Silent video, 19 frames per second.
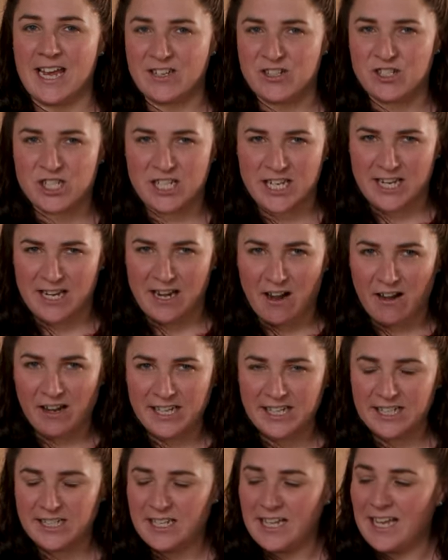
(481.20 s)
H D
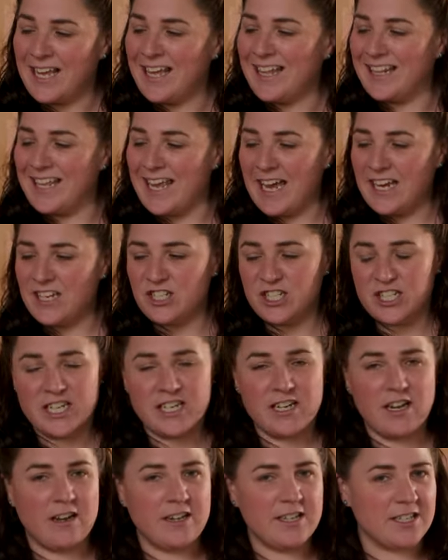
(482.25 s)
nine. The H
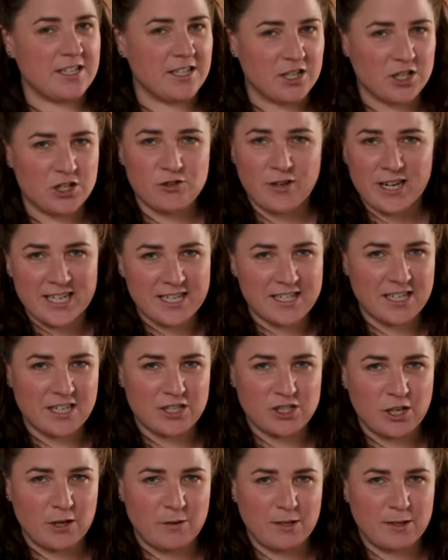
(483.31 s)
D nine is a straight
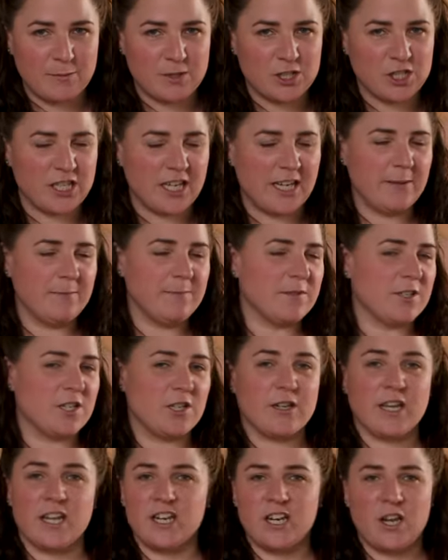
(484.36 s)
stitch only machine, so
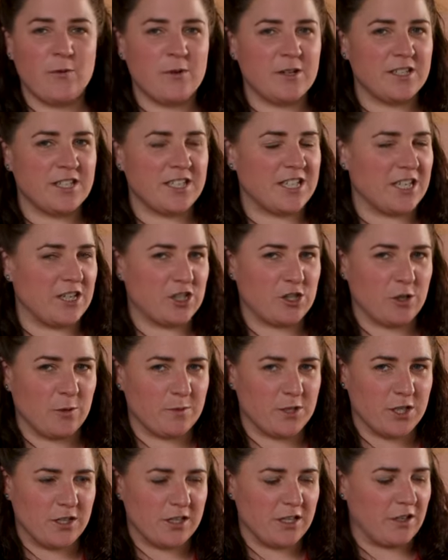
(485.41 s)
you get no other stitch
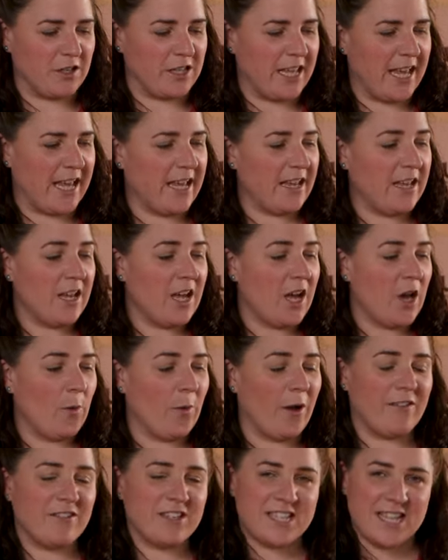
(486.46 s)
options on there,
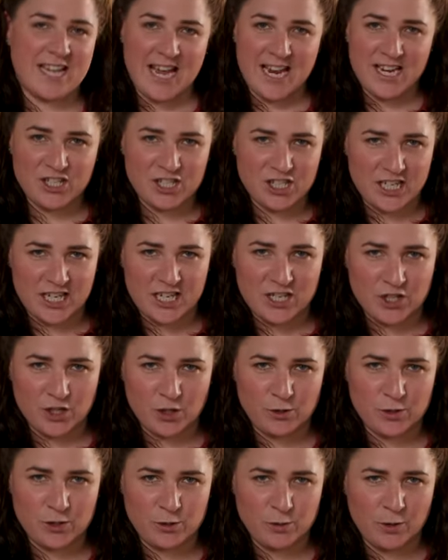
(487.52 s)
whereas the H D
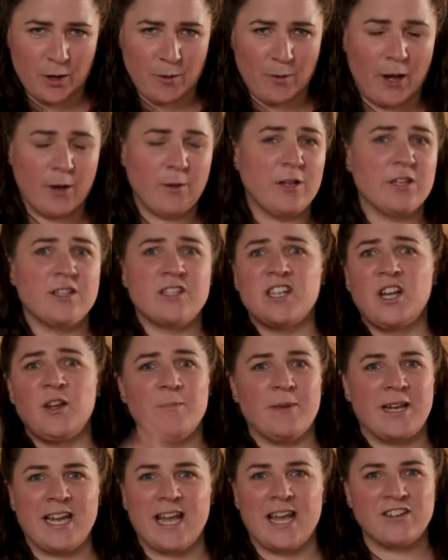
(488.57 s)
two two zero zero, so
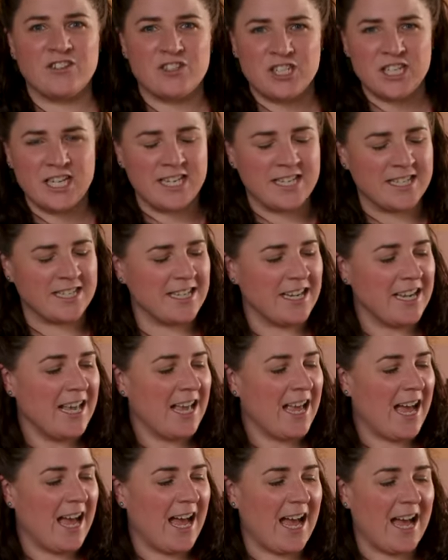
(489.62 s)
many H Ds,
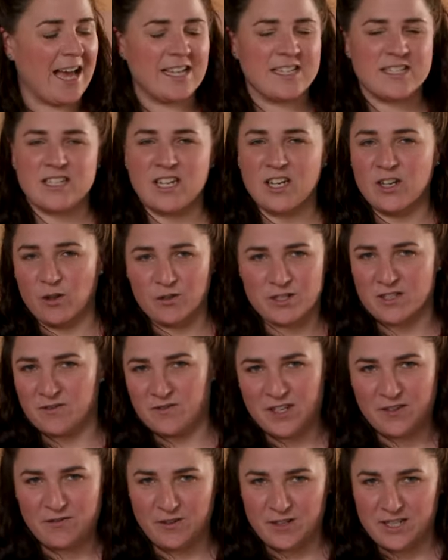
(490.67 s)
has lots
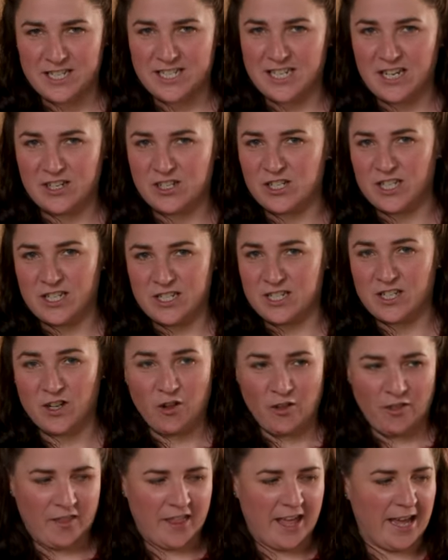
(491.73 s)
of different stitches
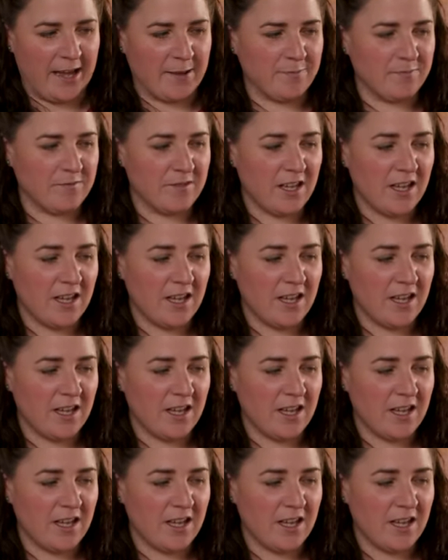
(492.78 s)
on there.